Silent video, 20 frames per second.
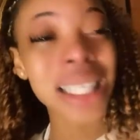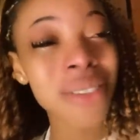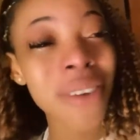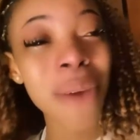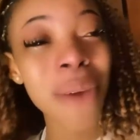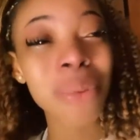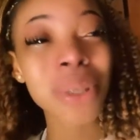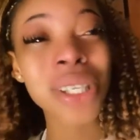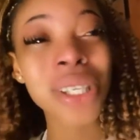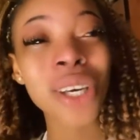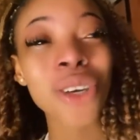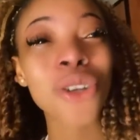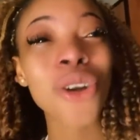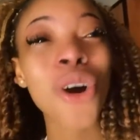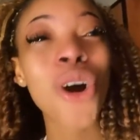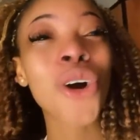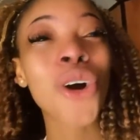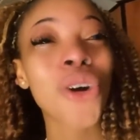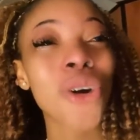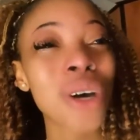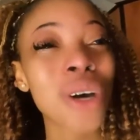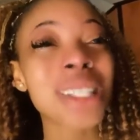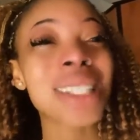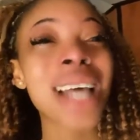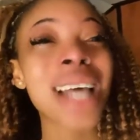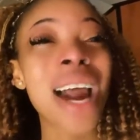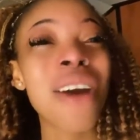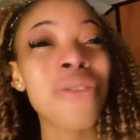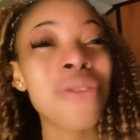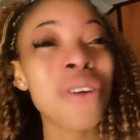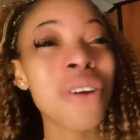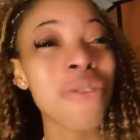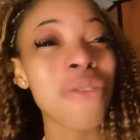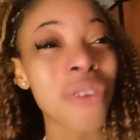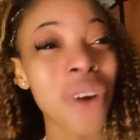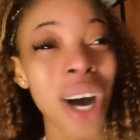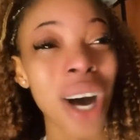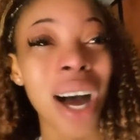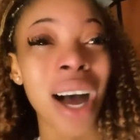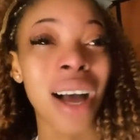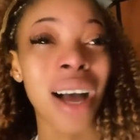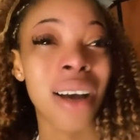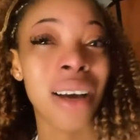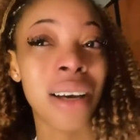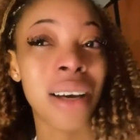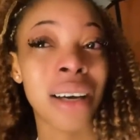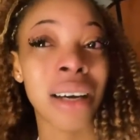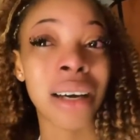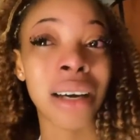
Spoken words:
That's why be say you don't cross that river.